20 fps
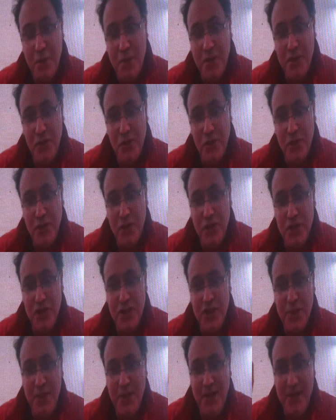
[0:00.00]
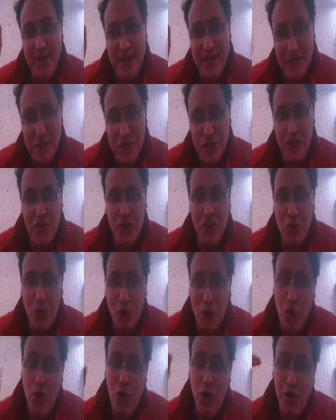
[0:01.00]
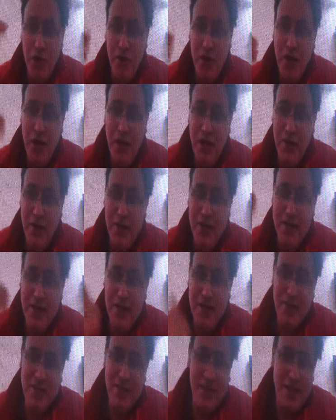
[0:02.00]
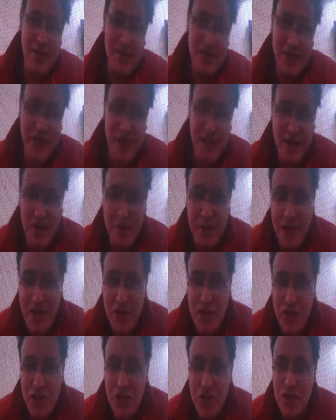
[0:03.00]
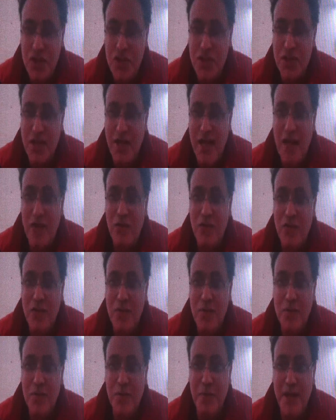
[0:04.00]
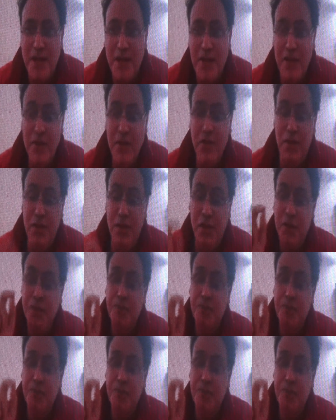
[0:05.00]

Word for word: uh, you know, initially been tested on their skill sets in data structures and algorithms in Python